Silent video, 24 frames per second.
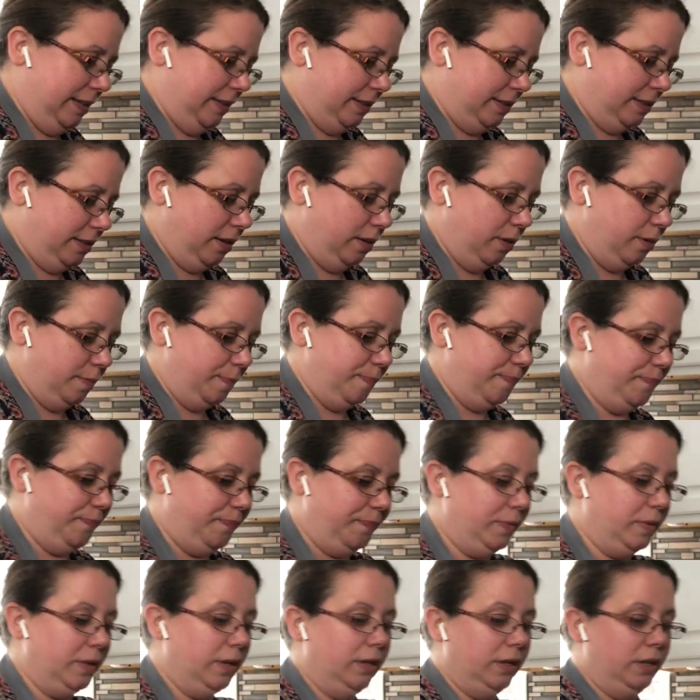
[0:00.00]
So,
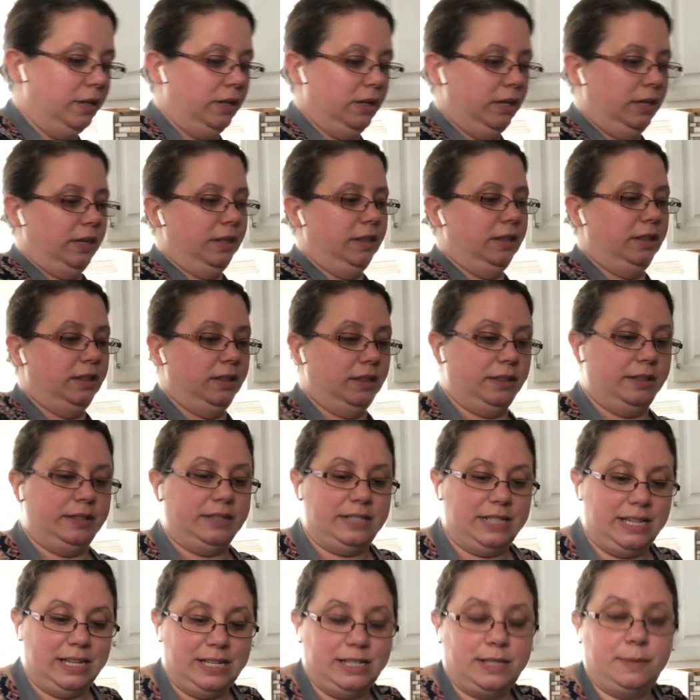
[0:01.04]
the
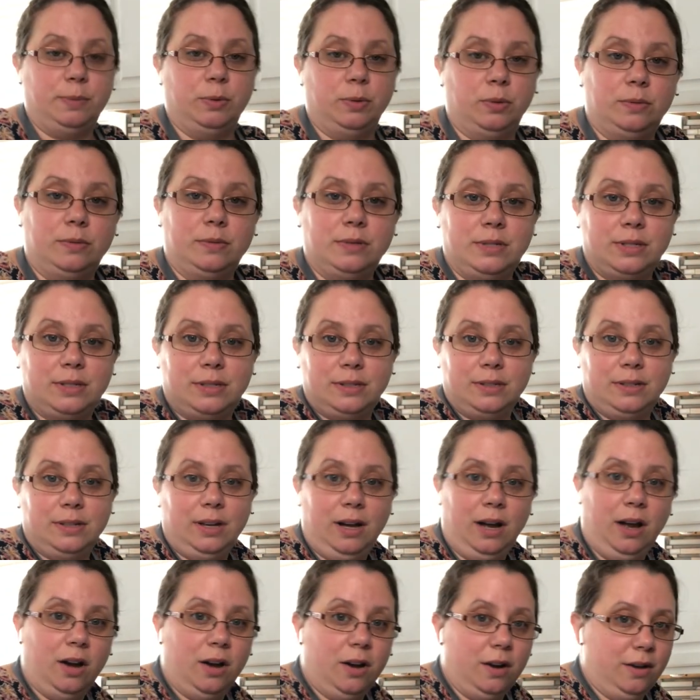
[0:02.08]
teaspoons
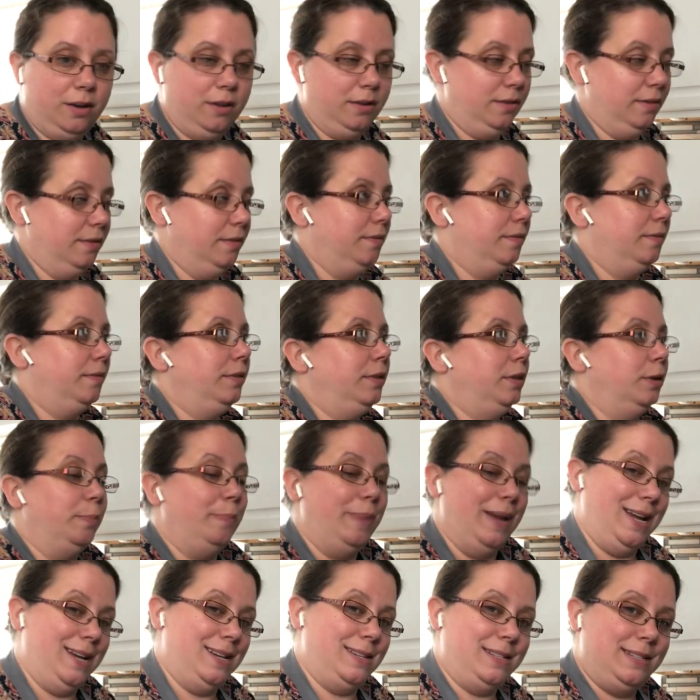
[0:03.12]
are your
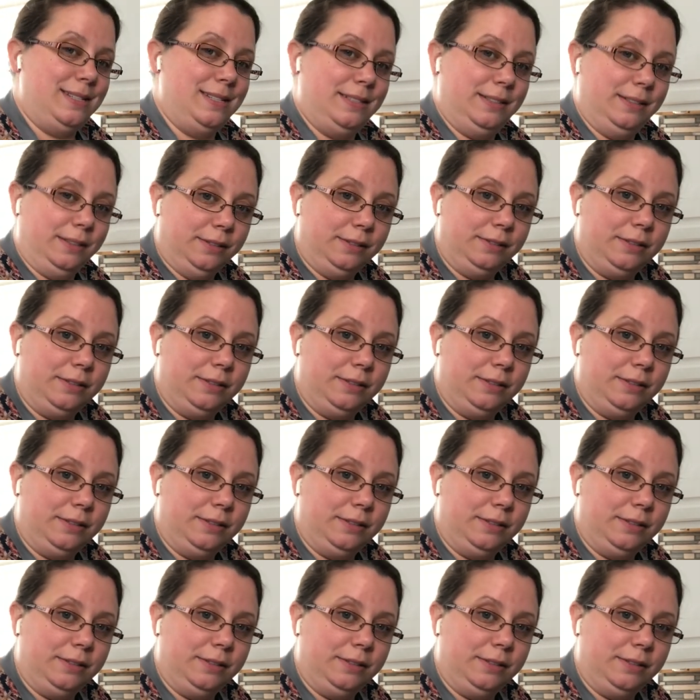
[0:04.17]
base,